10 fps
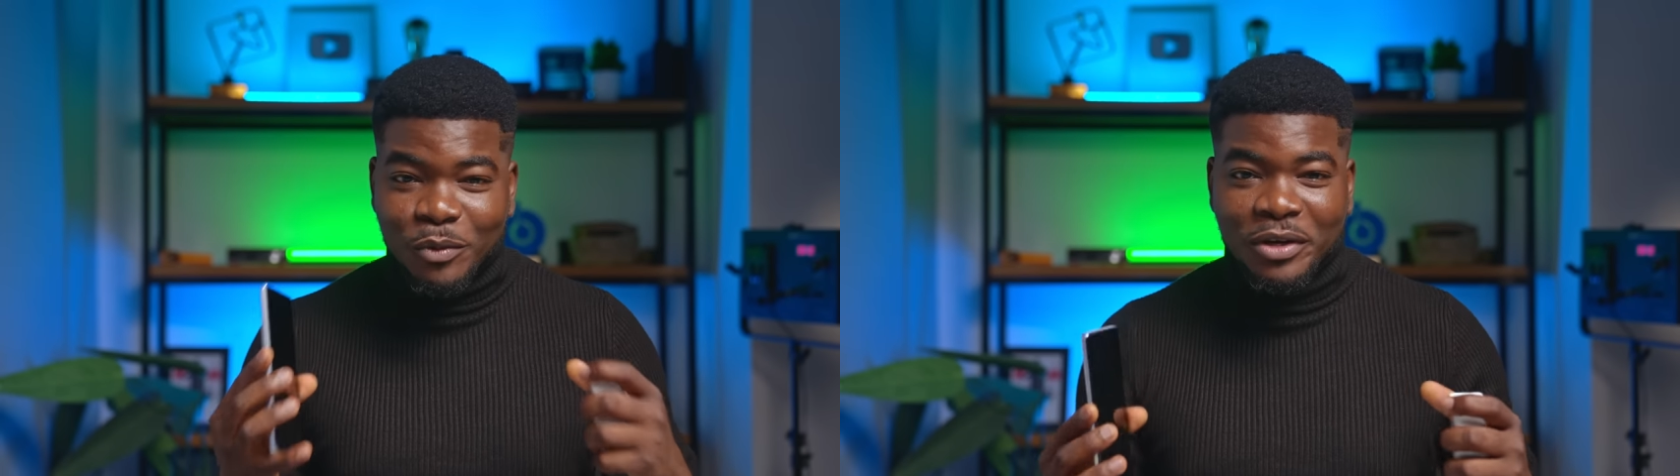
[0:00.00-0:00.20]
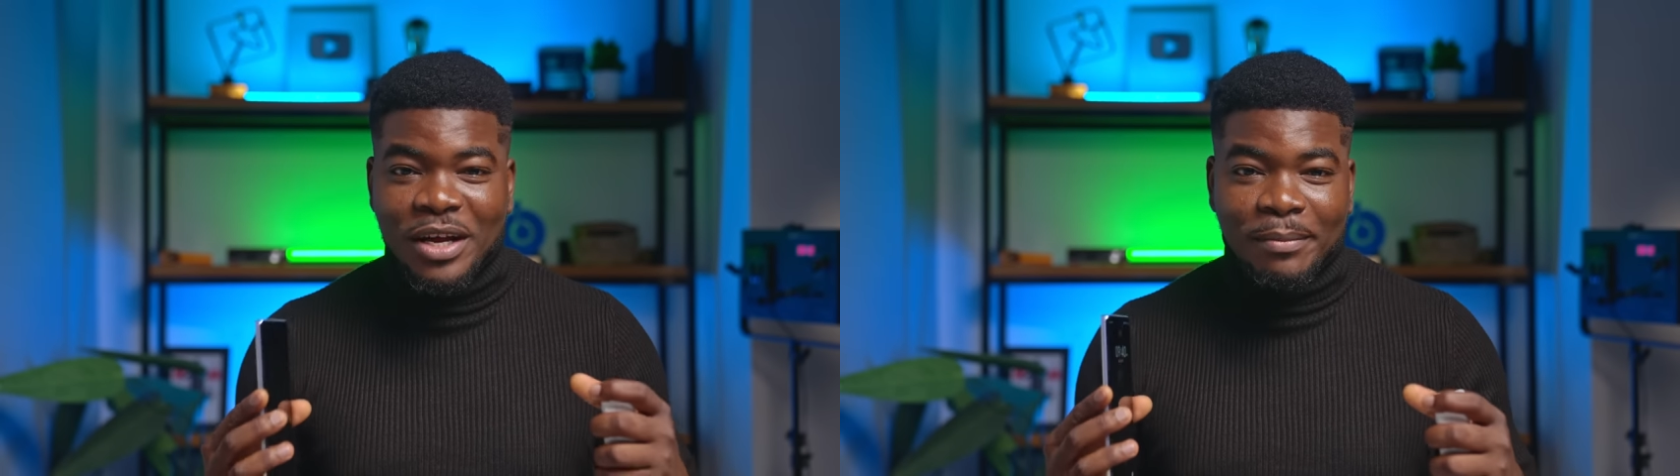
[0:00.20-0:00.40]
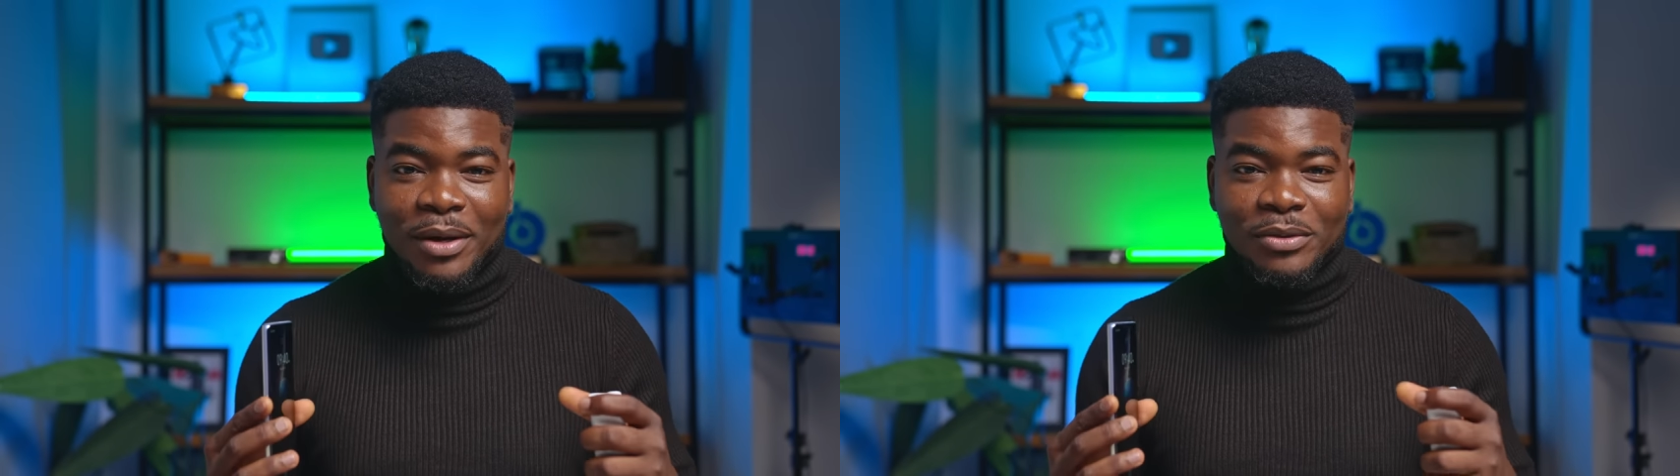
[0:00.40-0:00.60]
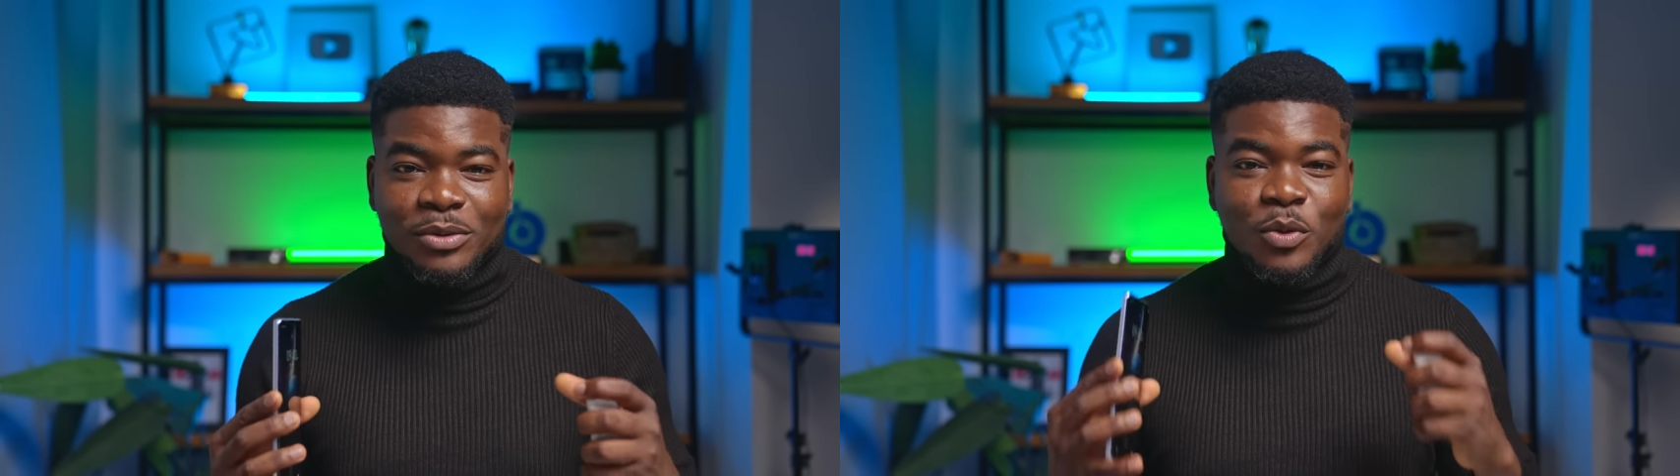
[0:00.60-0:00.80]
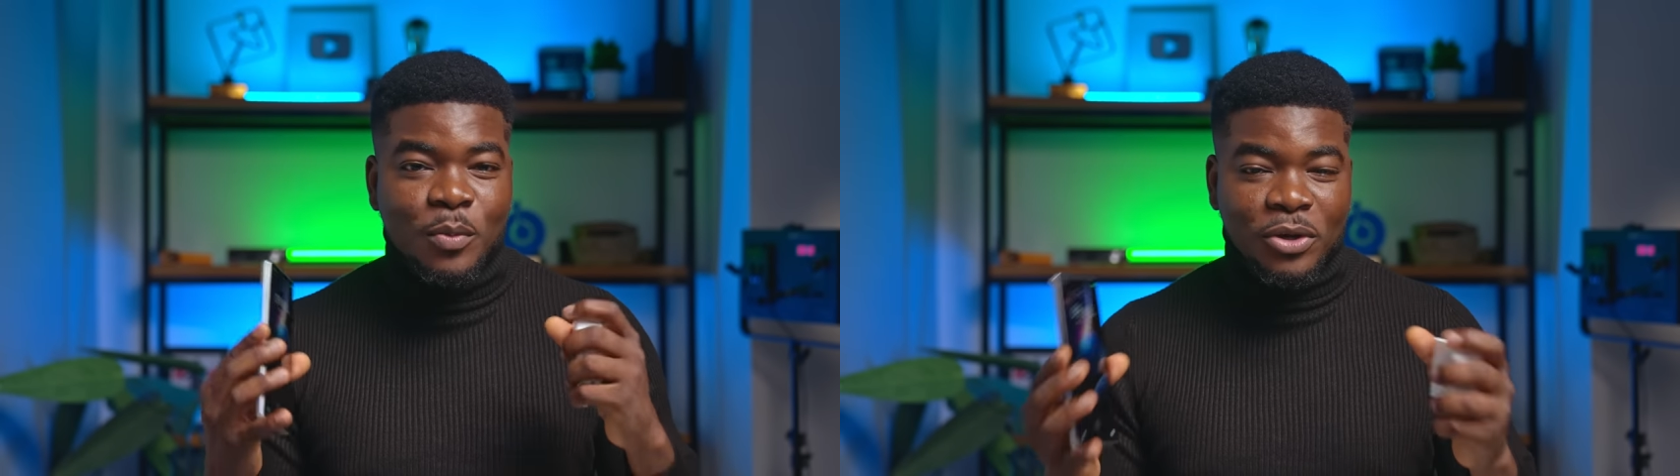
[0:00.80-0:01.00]
to worry about
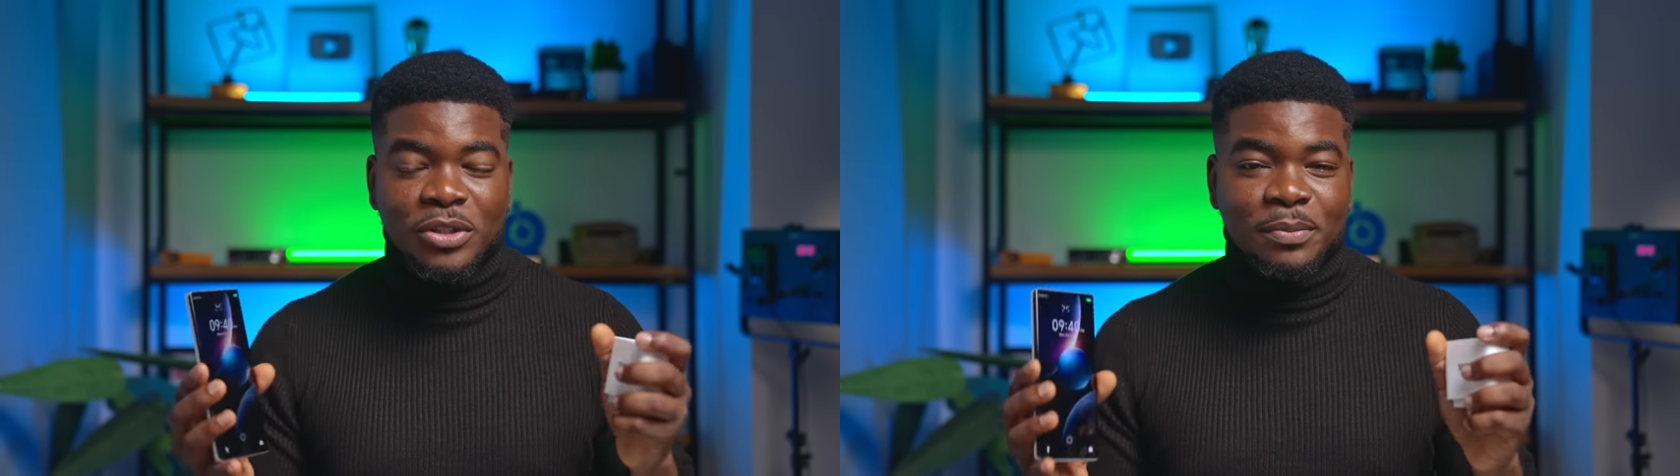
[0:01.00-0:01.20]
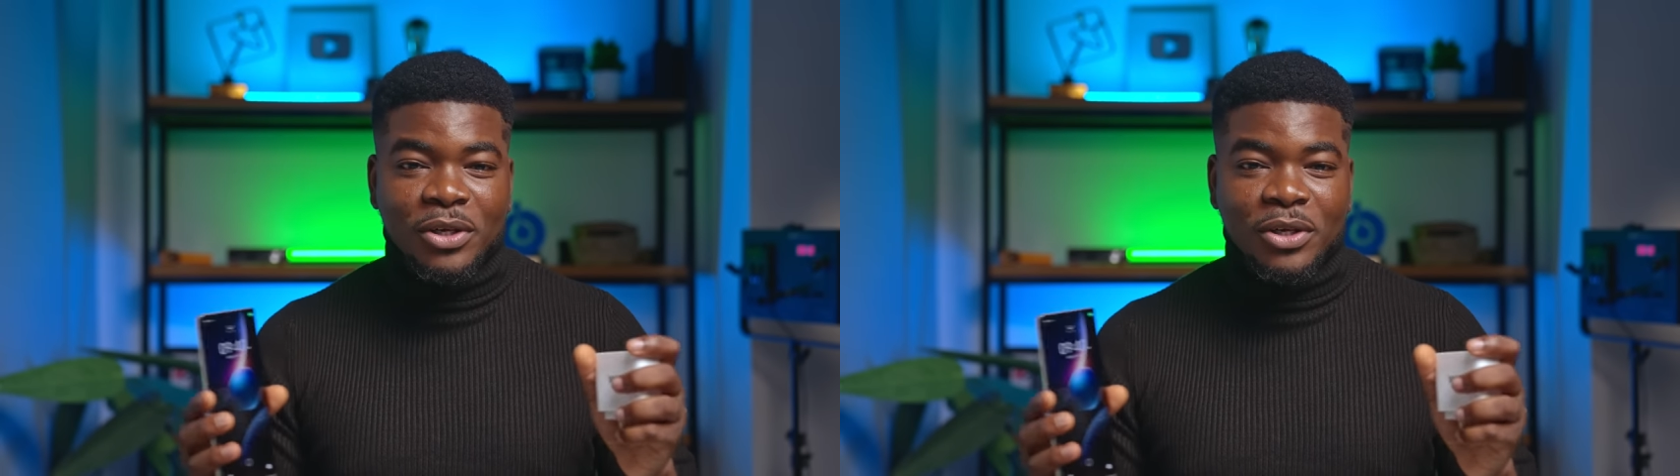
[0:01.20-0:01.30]
so much,